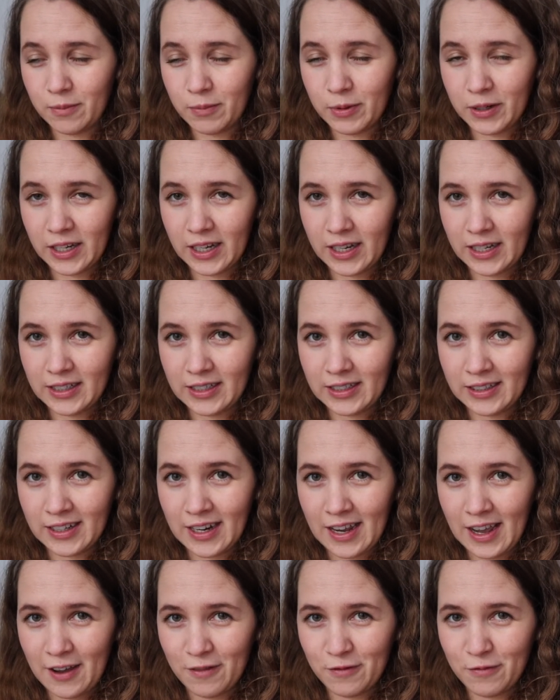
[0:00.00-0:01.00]
but I didn't
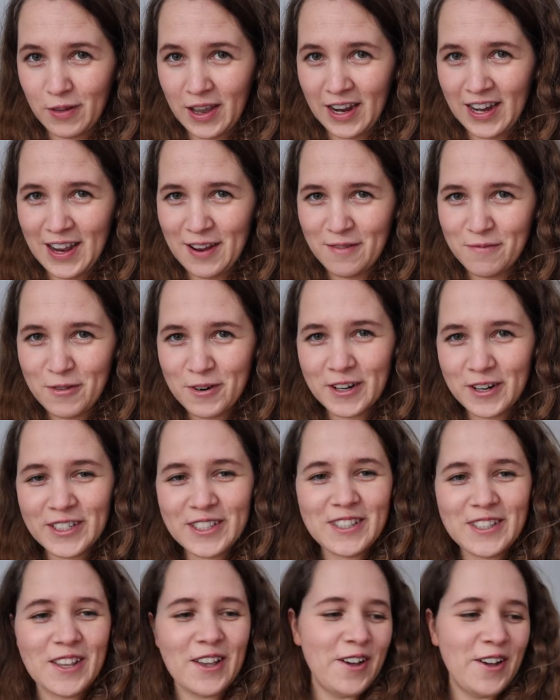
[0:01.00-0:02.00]
have any
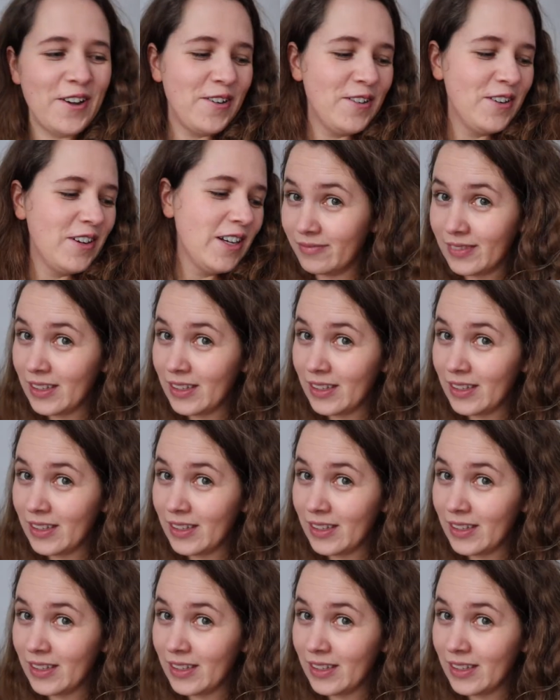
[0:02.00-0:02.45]
more, so